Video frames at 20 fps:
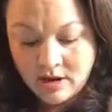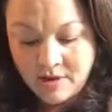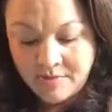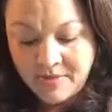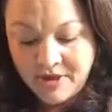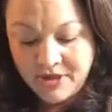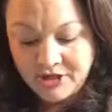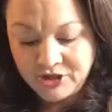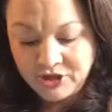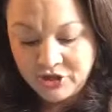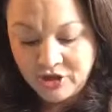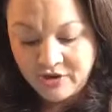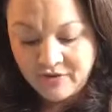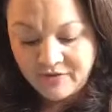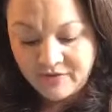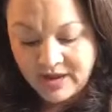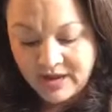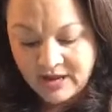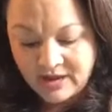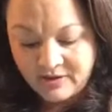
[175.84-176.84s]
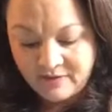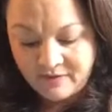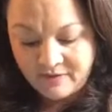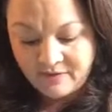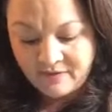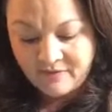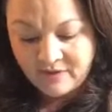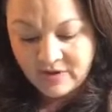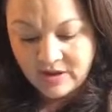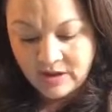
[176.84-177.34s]
I'm not sure if I can
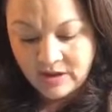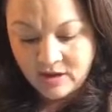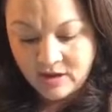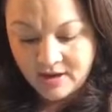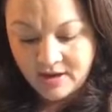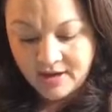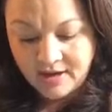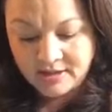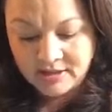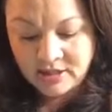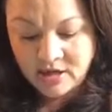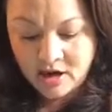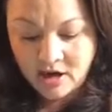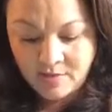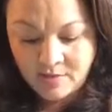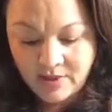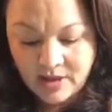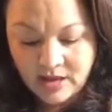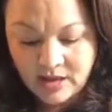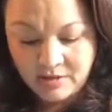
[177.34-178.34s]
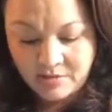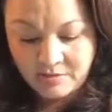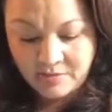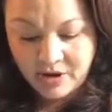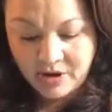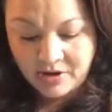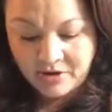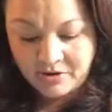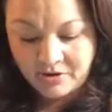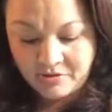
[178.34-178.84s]
fit a top and
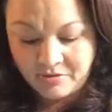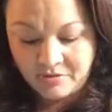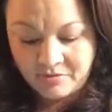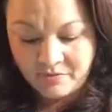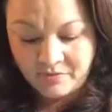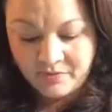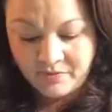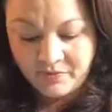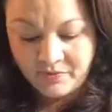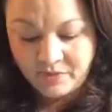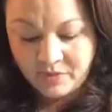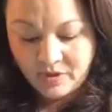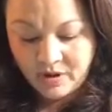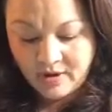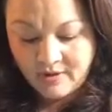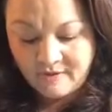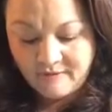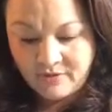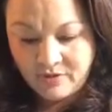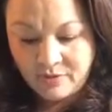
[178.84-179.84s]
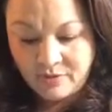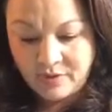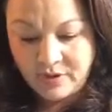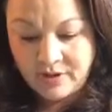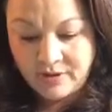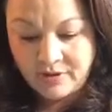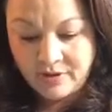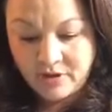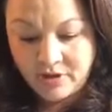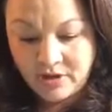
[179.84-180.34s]
bottom of the
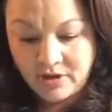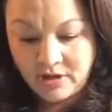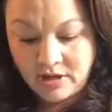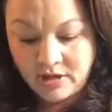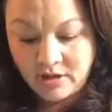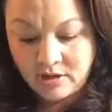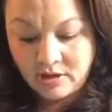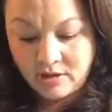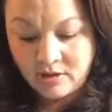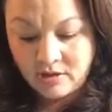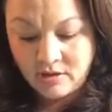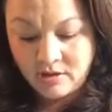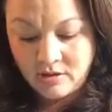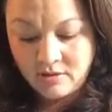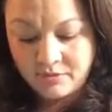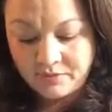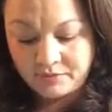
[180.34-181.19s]
wreath on here,